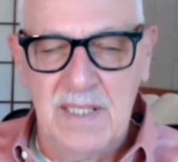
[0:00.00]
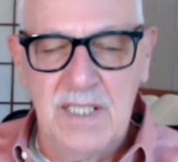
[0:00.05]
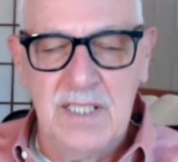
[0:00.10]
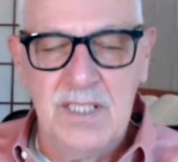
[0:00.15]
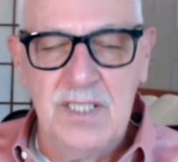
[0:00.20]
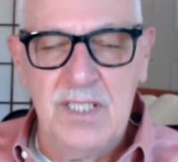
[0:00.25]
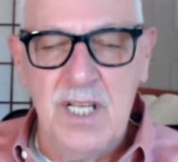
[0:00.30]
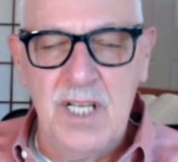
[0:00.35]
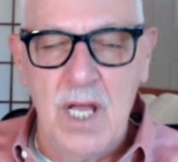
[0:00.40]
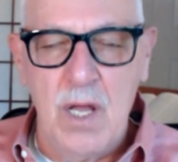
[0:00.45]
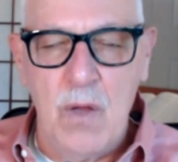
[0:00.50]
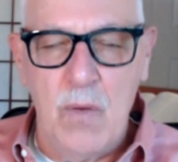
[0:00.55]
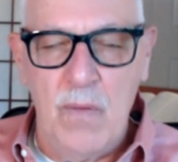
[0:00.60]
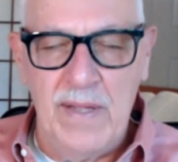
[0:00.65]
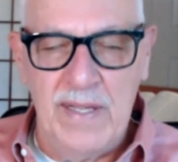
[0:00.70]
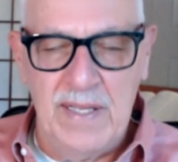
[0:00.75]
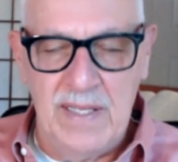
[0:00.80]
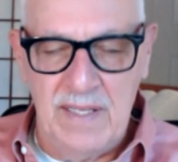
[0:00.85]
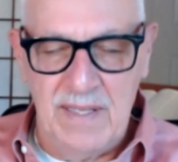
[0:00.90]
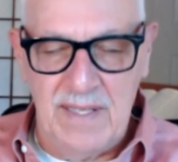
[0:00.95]

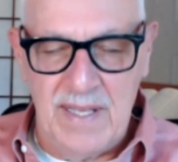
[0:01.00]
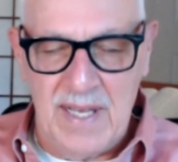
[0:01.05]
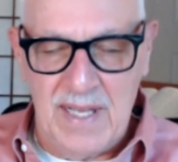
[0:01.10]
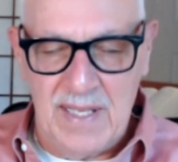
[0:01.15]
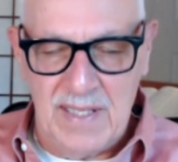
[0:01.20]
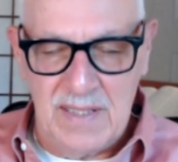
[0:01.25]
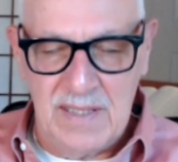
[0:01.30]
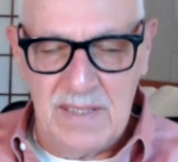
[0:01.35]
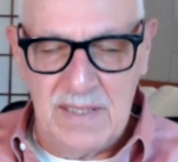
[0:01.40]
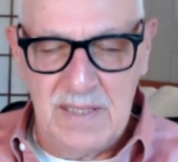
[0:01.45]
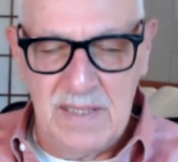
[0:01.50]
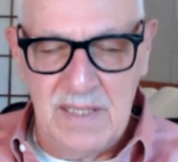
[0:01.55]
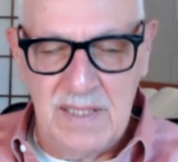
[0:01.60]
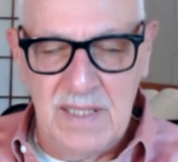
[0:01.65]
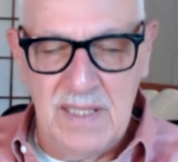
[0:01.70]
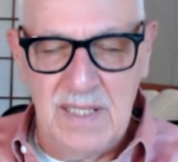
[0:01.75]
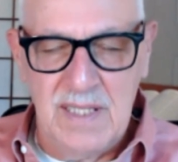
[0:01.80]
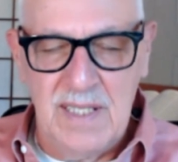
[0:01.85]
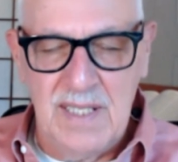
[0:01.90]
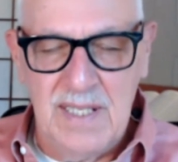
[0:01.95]
Knowing that
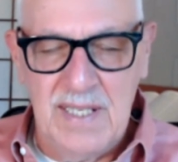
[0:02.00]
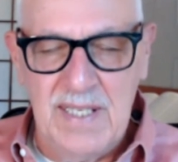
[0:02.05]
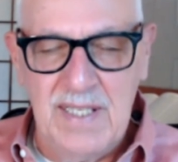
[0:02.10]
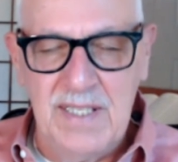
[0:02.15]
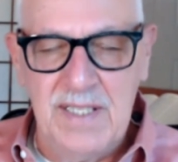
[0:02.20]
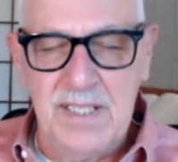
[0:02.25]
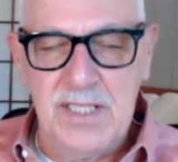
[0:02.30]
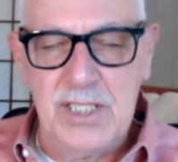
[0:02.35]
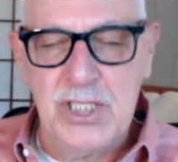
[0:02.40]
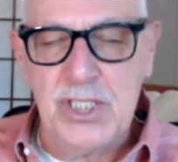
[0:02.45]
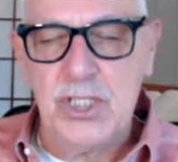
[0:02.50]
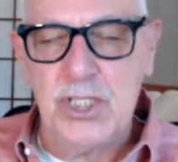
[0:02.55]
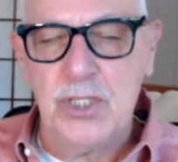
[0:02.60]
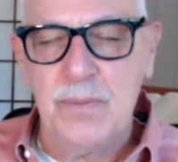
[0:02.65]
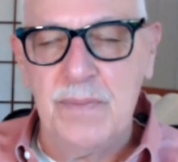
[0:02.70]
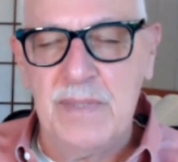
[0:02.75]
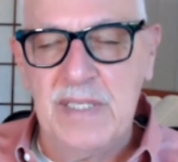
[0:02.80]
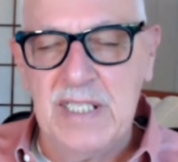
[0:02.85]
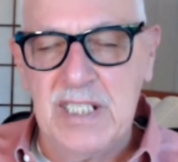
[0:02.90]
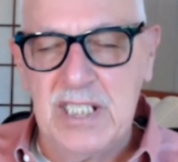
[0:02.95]
in this
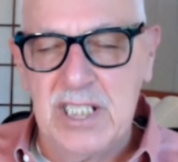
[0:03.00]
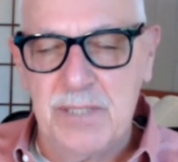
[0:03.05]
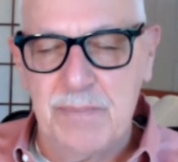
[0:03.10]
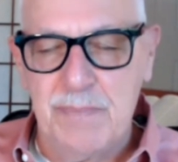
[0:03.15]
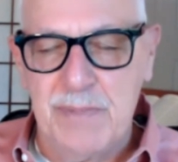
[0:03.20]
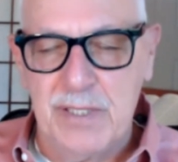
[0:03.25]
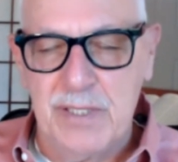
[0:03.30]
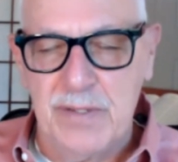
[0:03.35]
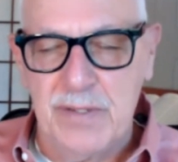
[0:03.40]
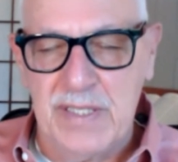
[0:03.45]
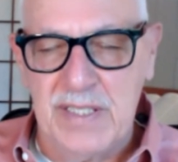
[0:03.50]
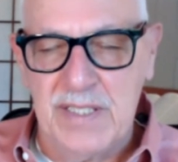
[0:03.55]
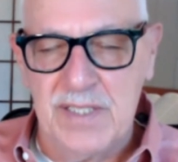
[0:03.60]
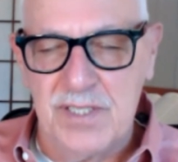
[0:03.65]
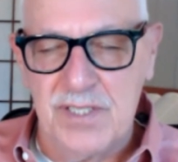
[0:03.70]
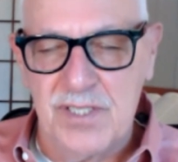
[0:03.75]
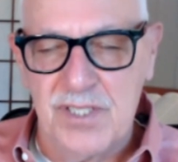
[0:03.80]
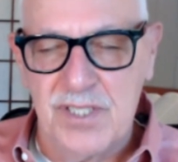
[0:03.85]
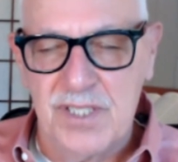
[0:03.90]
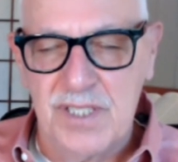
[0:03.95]
human
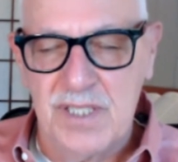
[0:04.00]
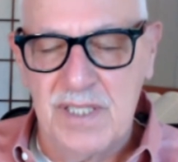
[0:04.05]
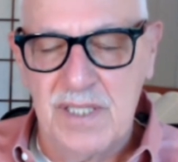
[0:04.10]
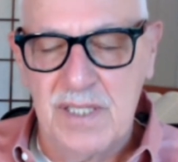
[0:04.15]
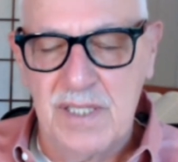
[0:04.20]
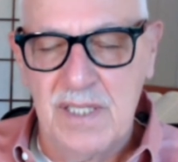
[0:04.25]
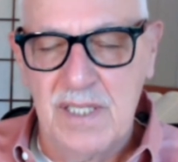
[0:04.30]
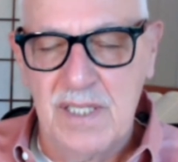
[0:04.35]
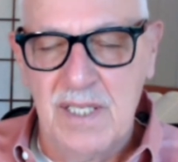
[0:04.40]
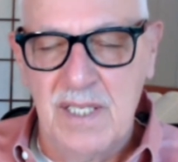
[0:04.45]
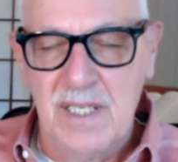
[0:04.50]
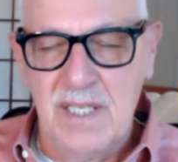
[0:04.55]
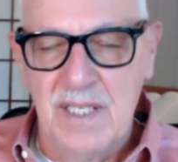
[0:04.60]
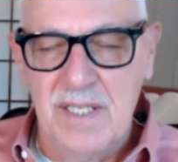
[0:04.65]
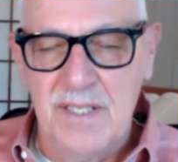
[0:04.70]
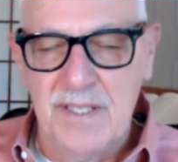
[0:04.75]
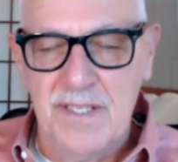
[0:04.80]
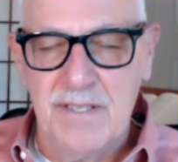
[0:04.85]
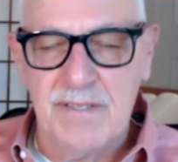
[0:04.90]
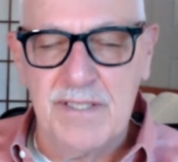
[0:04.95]
experience,
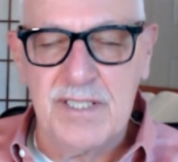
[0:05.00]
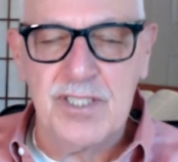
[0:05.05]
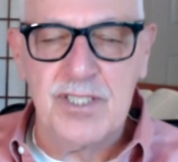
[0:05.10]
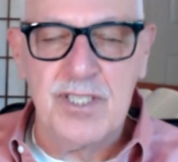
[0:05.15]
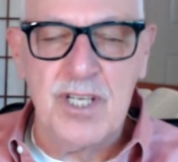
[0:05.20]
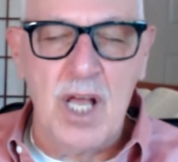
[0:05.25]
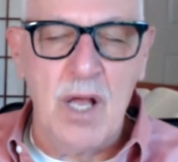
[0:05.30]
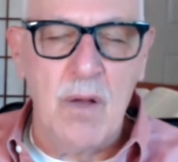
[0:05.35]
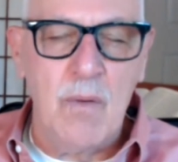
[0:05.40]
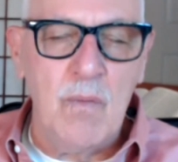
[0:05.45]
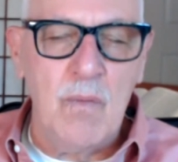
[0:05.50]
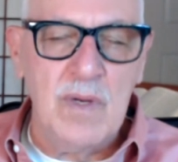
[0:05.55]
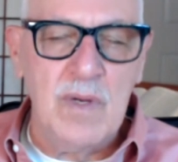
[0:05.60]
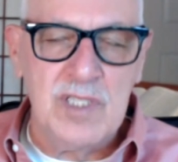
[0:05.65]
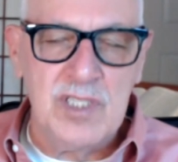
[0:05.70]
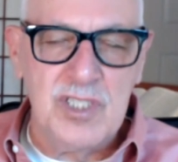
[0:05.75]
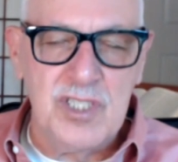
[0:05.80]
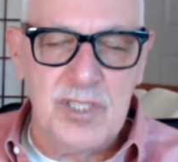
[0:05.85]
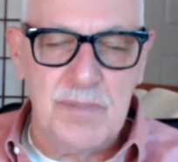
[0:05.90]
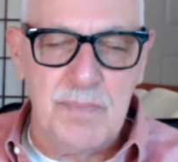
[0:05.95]
there is not one
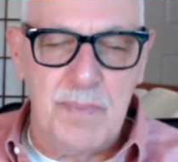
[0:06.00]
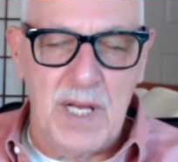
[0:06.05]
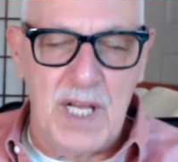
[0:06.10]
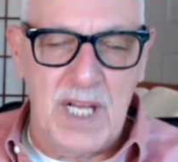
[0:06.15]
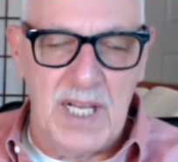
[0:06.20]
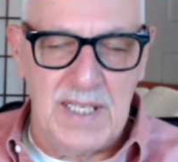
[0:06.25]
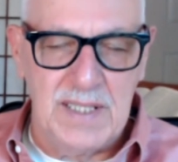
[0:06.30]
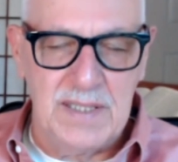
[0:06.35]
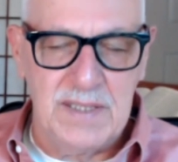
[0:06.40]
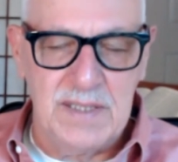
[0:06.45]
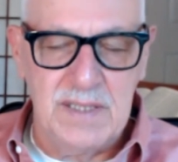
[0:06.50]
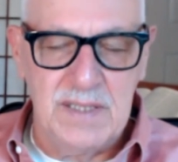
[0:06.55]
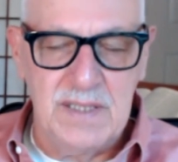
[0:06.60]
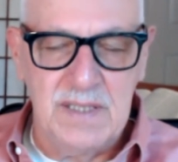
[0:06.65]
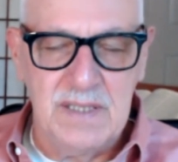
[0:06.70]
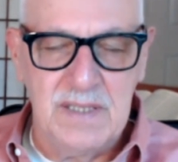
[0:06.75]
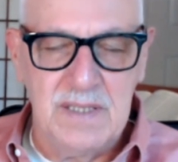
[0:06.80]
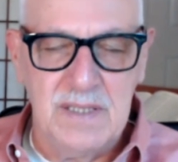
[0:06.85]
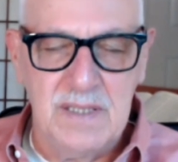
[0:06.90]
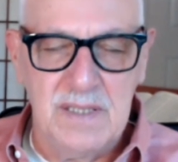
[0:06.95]
spot
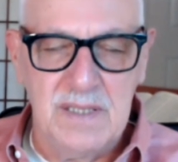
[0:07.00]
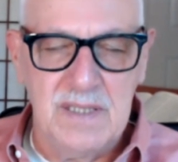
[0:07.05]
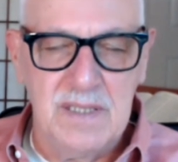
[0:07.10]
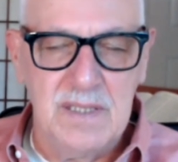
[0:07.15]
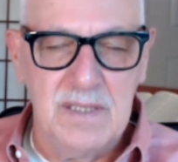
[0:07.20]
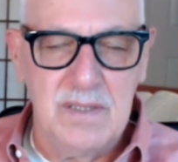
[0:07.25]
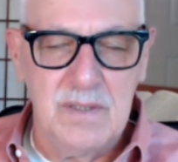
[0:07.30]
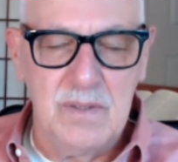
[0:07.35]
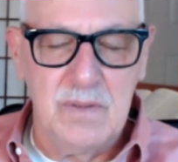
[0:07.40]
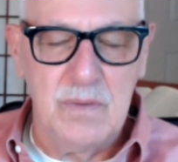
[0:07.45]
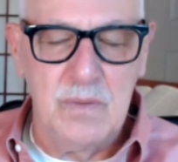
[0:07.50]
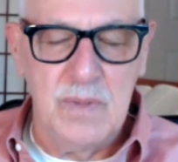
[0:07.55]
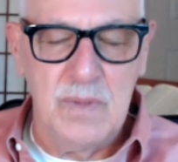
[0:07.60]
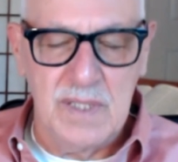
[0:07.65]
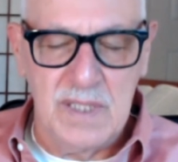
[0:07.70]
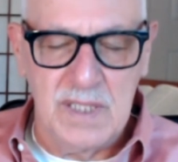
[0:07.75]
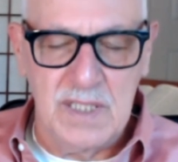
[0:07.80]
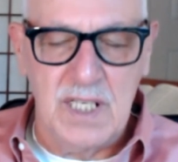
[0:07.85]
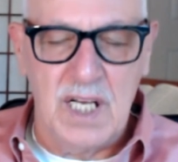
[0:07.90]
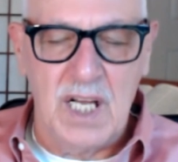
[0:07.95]

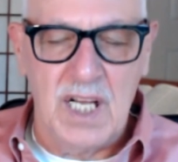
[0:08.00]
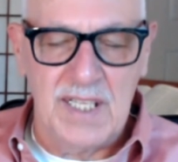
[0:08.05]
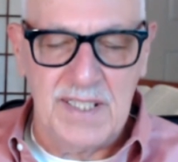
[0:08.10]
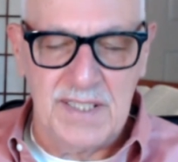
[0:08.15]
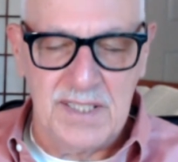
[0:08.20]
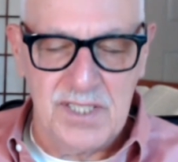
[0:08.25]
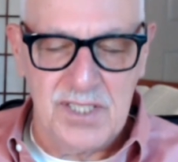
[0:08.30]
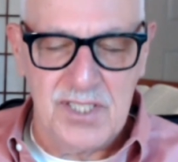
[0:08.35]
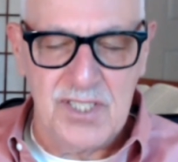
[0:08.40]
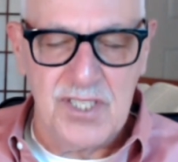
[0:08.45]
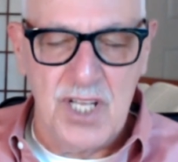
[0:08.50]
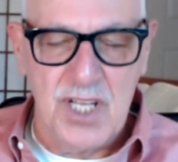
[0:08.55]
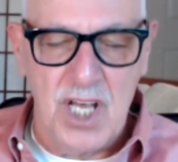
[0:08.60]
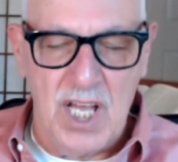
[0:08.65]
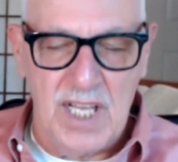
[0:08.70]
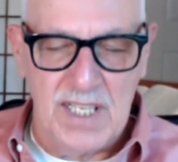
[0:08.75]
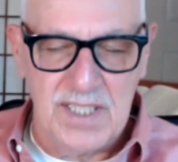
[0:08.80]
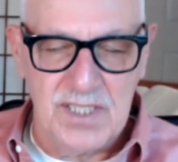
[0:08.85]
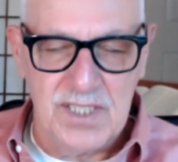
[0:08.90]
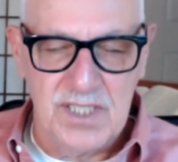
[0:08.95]
where God is not.